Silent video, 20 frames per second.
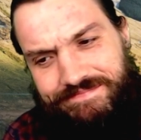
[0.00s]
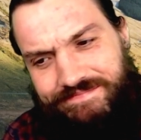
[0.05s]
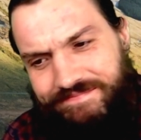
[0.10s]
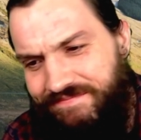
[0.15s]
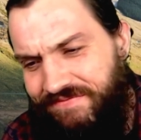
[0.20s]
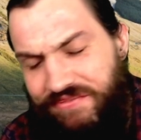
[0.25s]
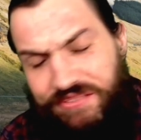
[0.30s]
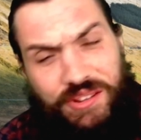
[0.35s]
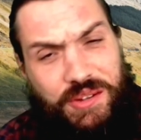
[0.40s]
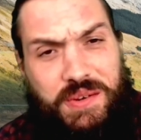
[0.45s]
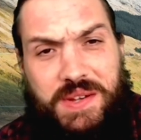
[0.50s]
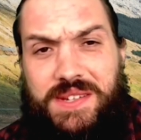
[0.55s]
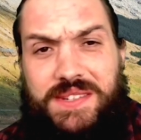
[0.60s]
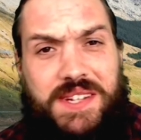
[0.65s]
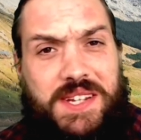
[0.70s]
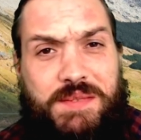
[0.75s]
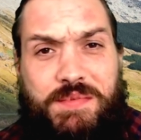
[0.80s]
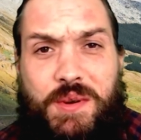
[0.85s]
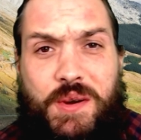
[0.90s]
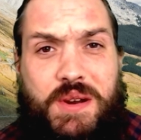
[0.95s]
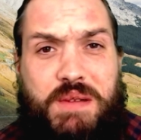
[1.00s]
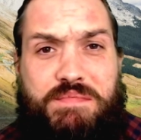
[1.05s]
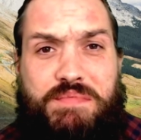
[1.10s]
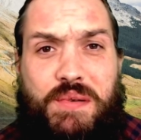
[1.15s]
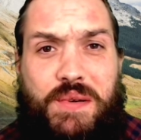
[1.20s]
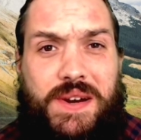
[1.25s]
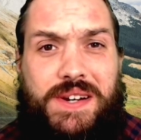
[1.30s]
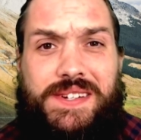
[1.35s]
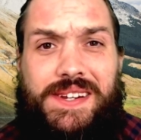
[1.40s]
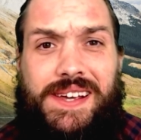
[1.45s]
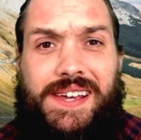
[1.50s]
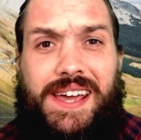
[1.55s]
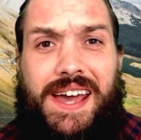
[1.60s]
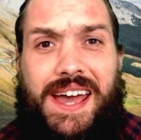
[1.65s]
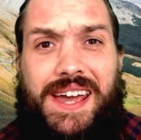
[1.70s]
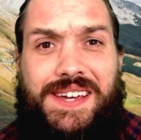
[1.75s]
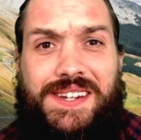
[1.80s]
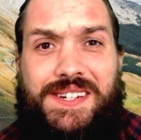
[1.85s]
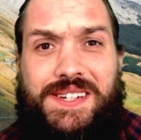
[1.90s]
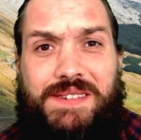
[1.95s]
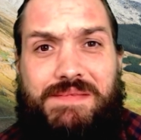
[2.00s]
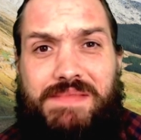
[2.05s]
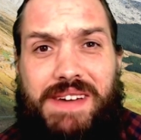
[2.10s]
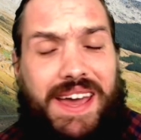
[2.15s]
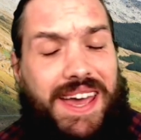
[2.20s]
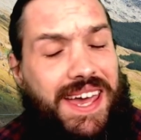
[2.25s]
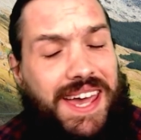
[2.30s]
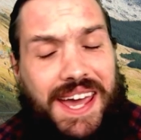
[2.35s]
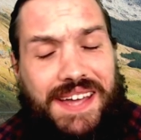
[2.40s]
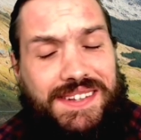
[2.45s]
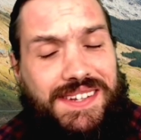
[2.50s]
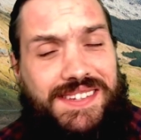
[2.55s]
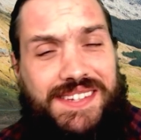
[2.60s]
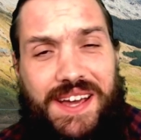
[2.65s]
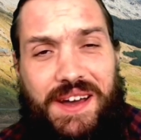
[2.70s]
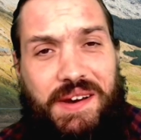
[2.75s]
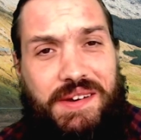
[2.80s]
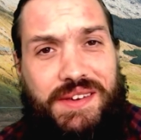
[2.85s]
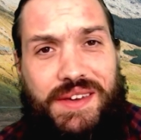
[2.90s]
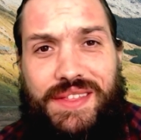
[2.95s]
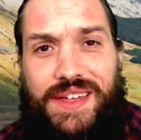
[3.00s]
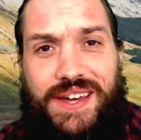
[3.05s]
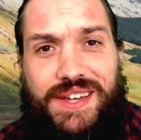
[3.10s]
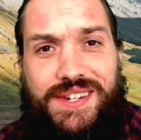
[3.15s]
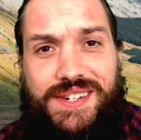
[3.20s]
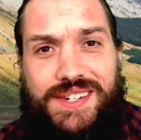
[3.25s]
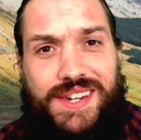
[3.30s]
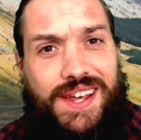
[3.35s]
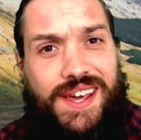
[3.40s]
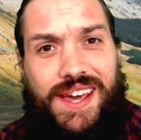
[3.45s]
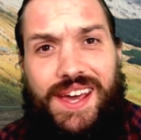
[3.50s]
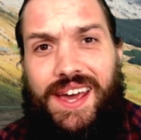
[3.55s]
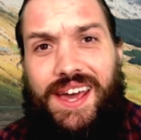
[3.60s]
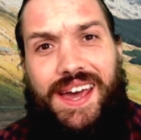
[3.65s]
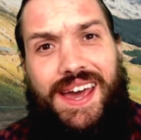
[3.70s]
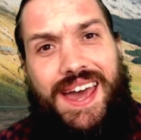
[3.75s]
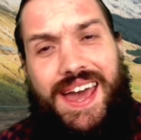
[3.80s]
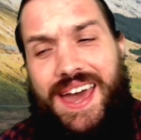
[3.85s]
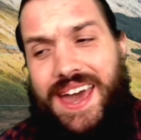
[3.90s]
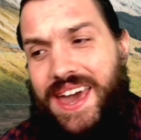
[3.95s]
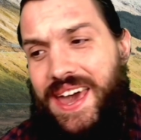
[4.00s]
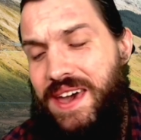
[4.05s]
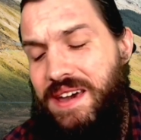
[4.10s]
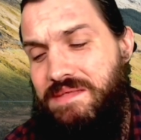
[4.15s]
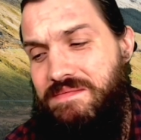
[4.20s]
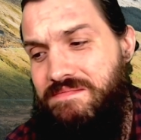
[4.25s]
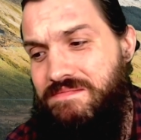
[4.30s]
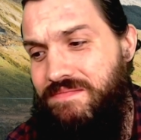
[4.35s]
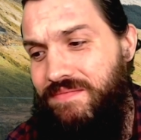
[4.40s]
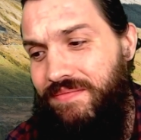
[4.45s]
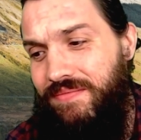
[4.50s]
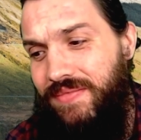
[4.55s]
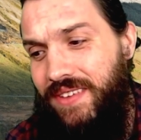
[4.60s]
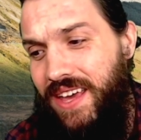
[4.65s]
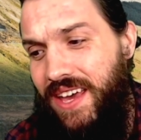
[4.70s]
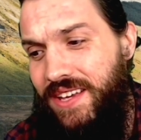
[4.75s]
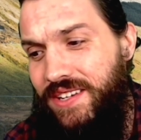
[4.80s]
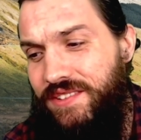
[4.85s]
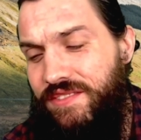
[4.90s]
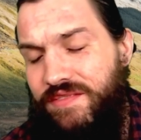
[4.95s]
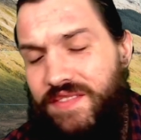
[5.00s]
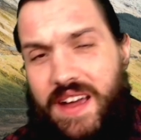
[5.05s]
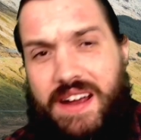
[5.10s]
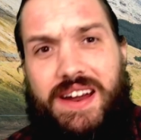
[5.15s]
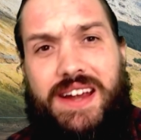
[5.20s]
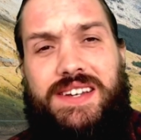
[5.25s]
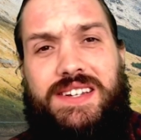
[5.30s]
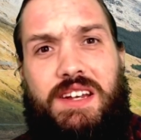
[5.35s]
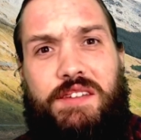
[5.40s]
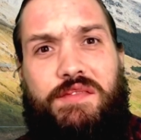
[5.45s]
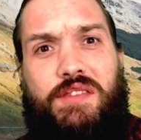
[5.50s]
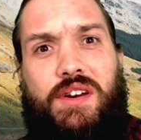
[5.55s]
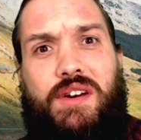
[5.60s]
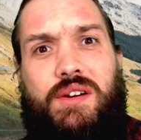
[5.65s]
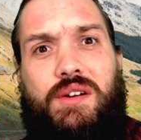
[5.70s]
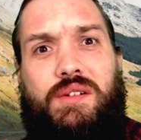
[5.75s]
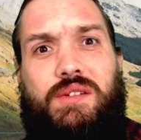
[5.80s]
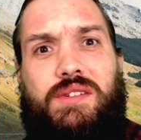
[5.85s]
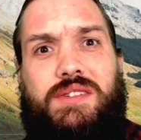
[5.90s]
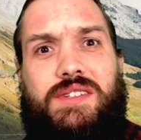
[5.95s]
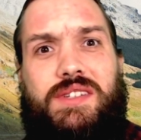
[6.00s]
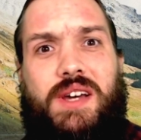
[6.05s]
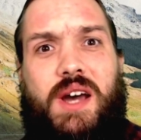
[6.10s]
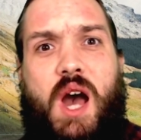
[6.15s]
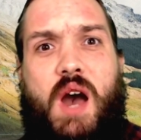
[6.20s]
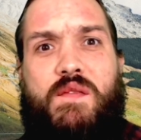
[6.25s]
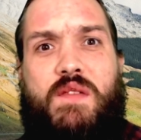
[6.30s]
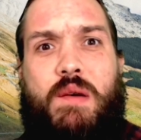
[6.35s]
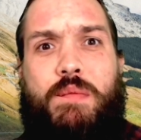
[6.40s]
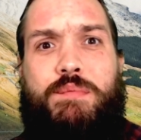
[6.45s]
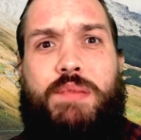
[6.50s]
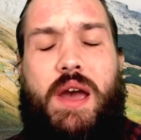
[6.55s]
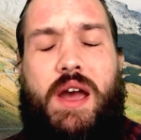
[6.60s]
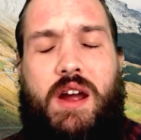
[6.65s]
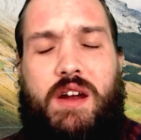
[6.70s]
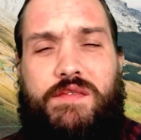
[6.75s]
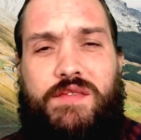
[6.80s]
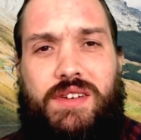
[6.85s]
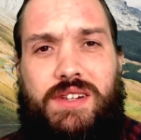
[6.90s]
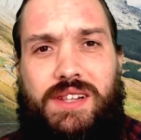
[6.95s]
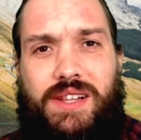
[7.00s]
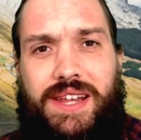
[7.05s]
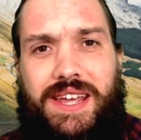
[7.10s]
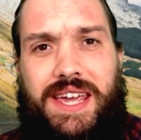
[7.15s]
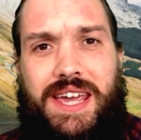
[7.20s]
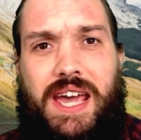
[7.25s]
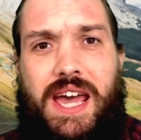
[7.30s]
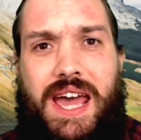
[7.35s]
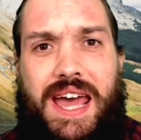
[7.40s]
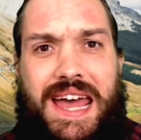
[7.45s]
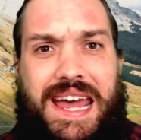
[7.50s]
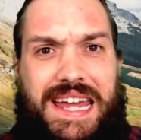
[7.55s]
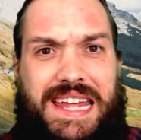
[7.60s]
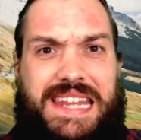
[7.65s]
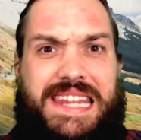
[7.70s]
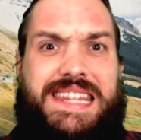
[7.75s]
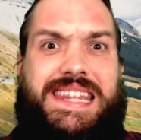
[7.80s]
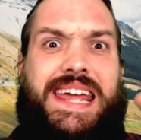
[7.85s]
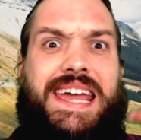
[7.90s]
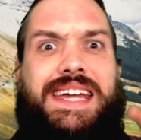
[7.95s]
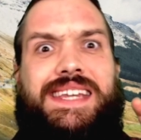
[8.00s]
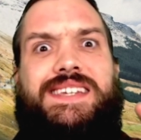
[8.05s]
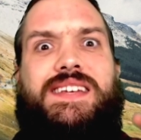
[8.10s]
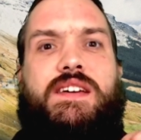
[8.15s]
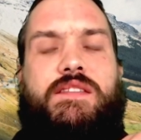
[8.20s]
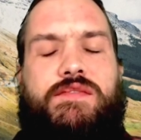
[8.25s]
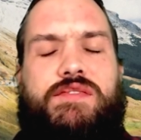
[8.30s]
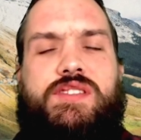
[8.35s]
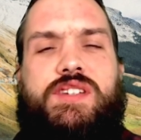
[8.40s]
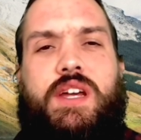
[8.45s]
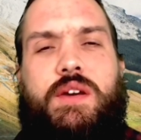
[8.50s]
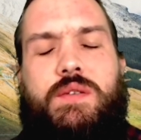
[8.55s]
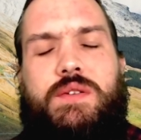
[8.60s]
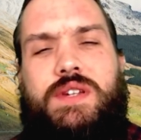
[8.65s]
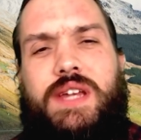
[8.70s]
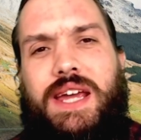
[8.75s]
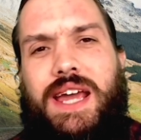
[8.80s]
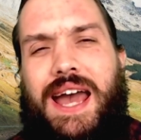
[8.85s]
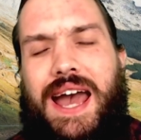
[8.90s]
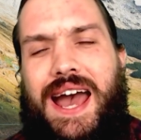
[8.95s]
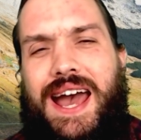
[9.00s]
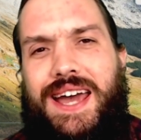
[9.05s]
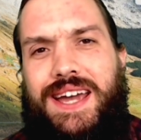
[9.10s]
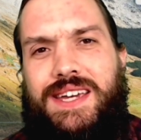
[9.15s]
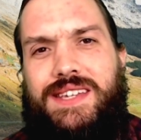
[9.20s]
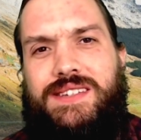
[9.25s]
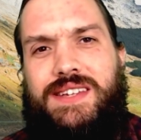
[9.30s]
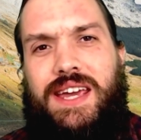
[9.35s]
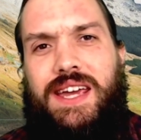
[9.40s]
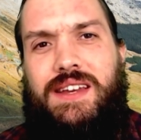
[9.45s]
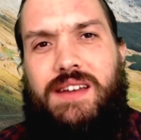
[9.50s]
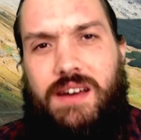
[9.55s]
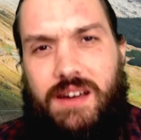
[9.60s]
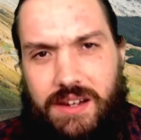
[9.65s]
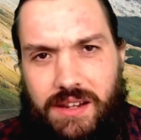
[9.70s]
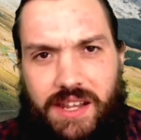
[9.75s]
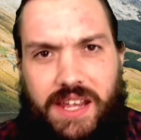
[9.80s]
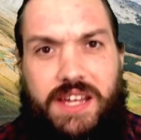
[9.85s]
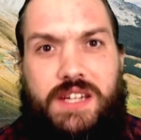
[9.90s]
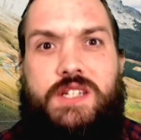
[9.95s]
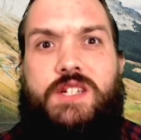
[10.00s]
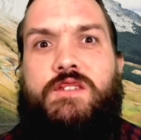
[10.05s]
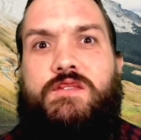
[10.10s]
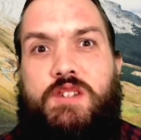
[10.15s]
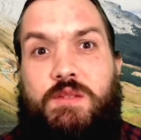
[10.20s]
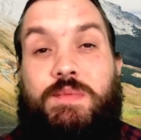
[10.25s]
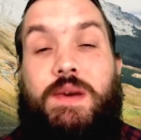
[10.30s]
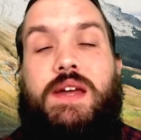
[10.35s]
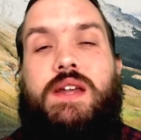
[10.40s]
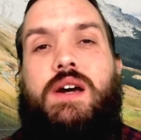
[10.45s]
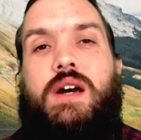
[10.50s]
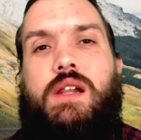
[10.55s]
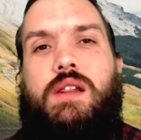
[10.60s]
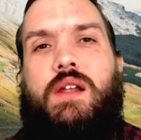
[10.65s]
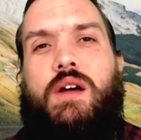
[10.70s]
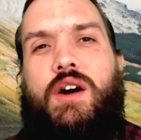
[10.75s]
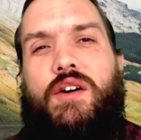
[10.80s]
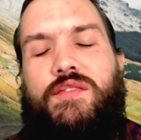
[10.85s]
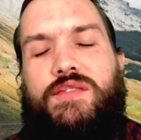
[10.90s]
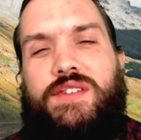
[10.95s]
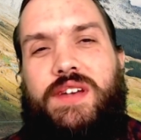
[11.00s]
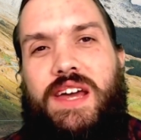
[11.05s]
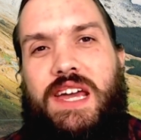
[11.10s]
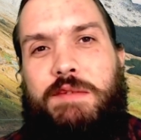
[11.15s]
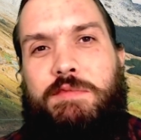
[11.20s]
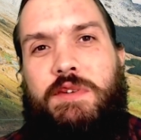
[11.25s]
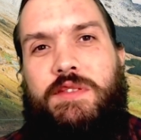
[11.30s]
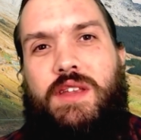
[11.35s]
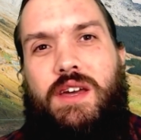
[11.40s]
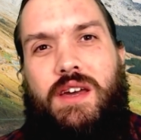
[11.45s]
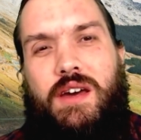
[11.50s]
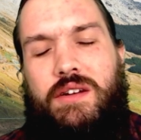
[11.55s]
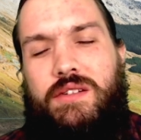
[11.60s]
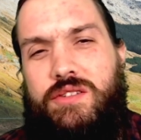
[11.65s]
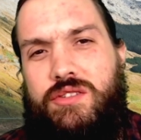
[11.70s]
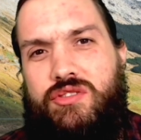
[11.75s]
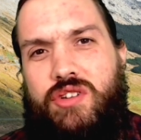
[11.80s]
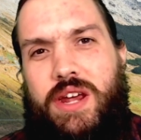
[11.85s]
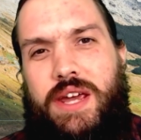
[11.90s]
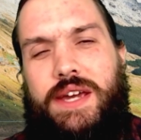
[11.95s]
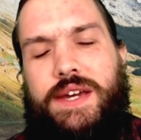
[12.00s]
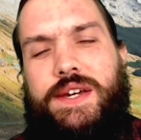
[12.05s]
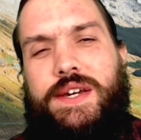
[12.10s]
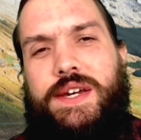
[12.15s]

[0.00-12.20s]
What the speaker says: Fluency is more important, guys. I hate to tell you this. It's very difficult to have a perfectly native sounding accent unless you've spent a lot of time in the country.